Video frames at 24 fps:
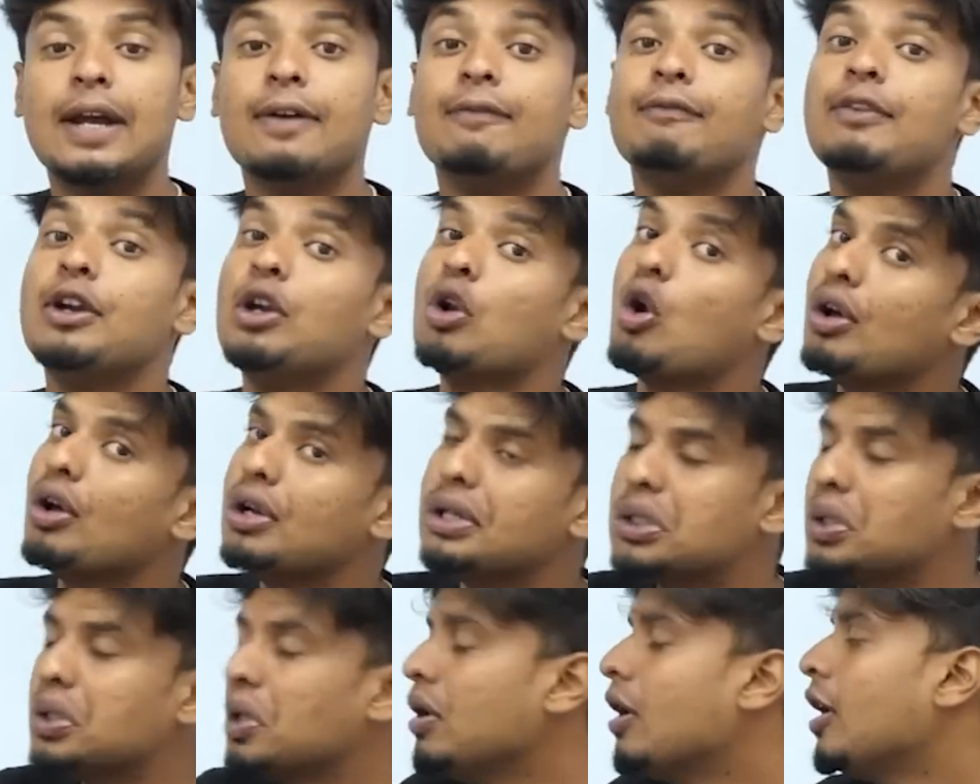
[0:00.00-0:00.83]
We'll
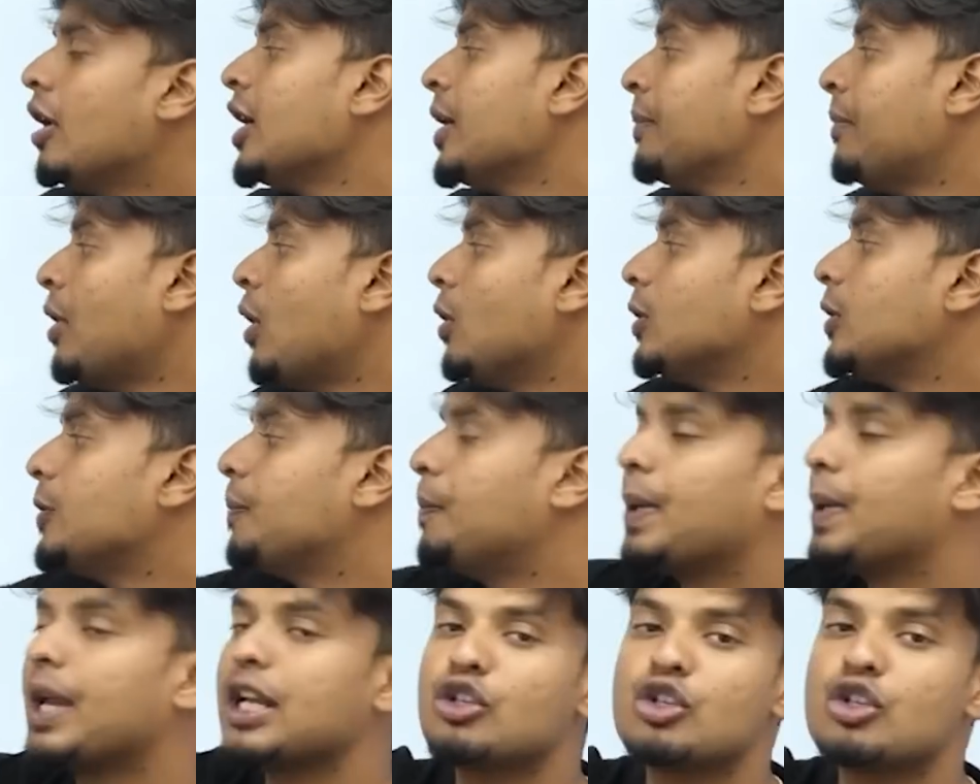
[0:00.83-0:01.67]
also learn about
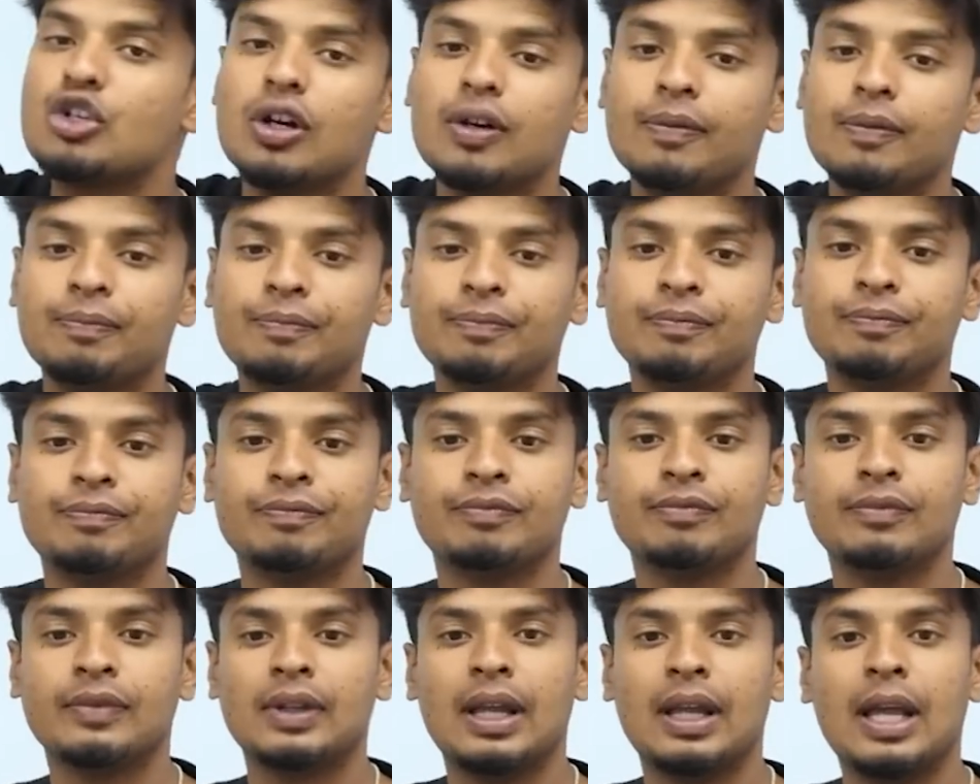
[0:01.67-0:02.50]
pressure,
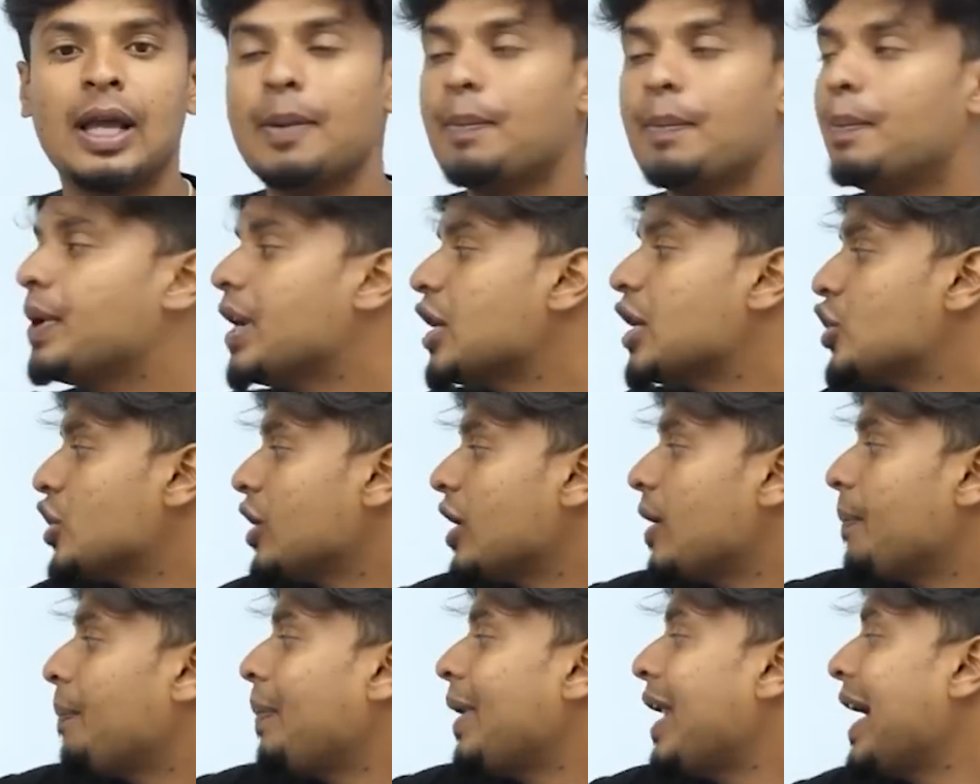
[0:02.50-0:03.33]
pressure
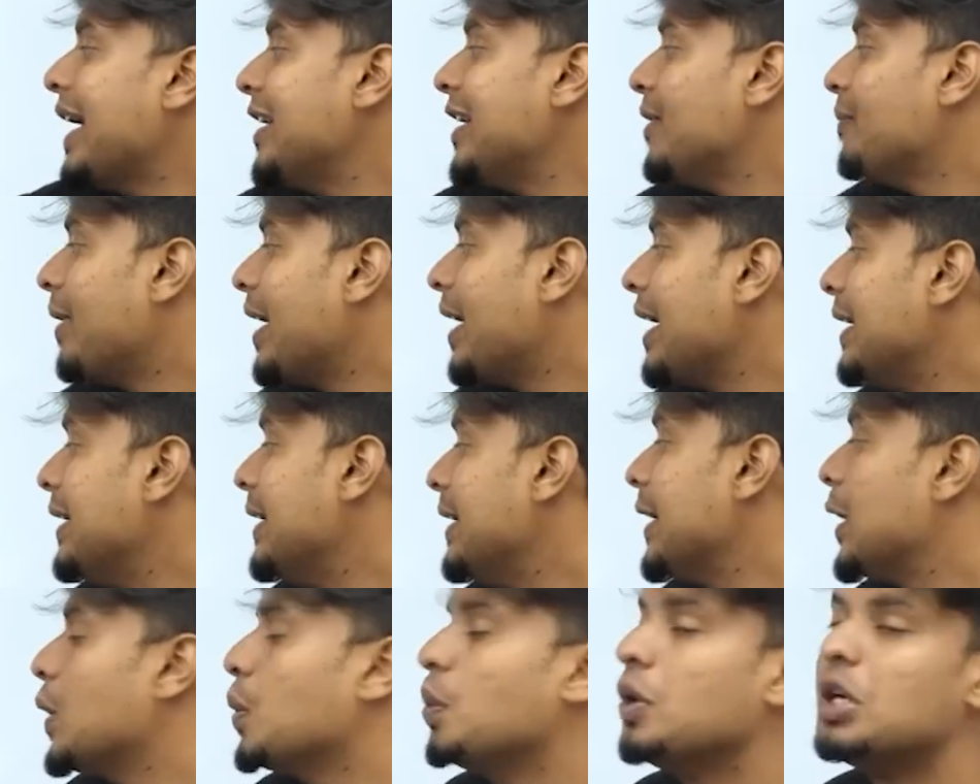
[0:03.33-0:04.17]
applied by
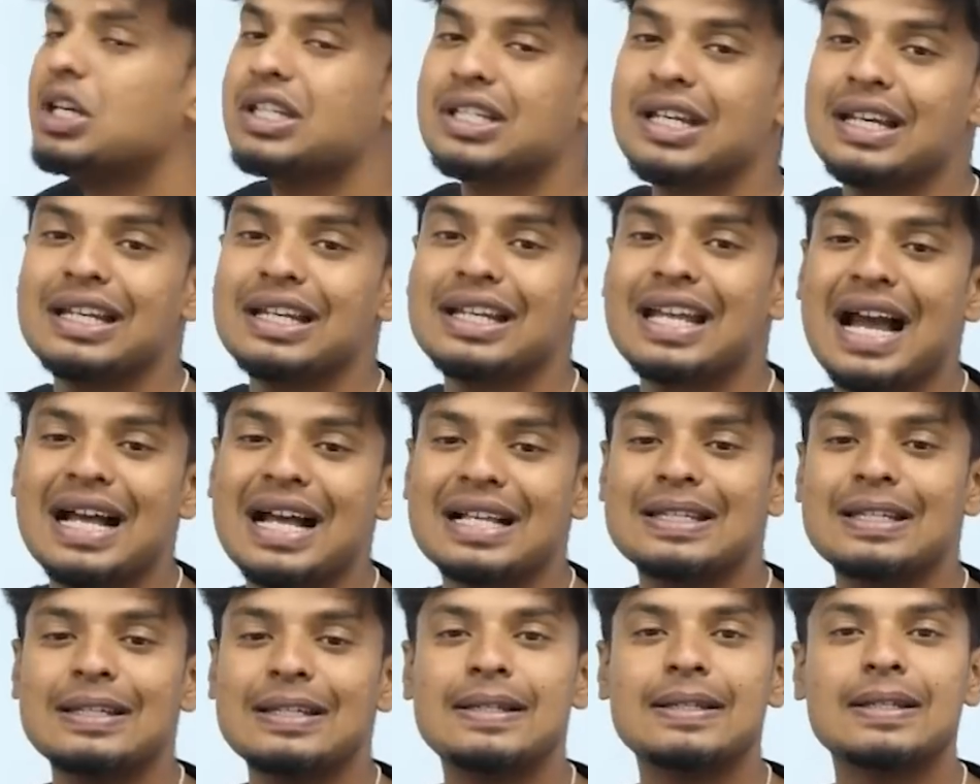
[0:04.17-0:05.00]
liquids and
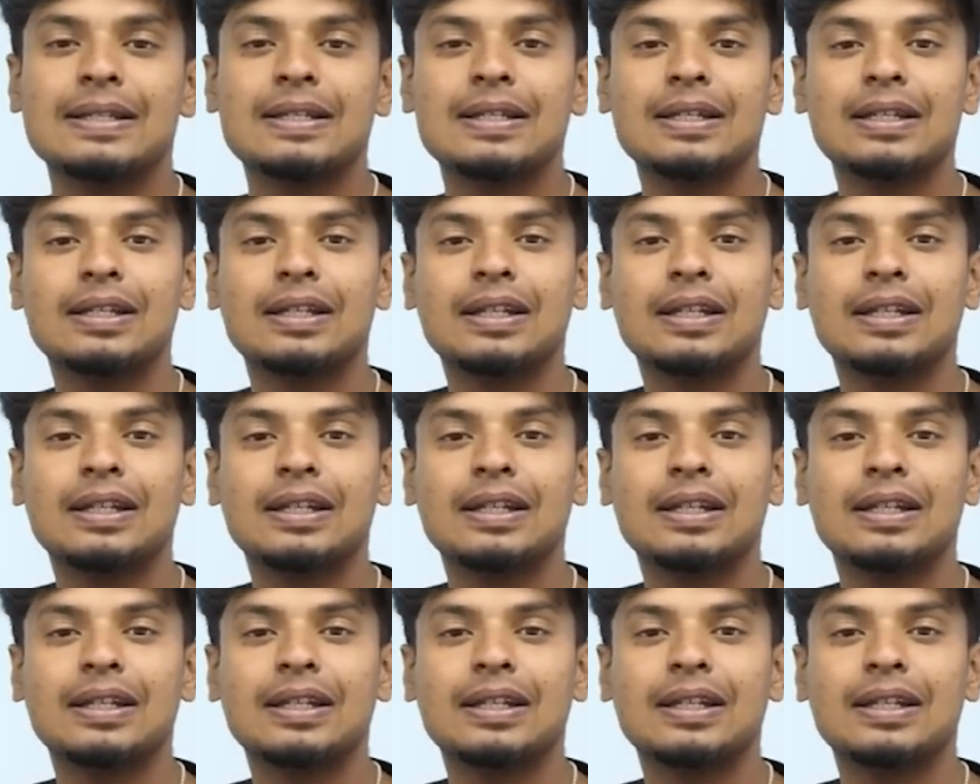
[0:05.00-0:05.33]
gases.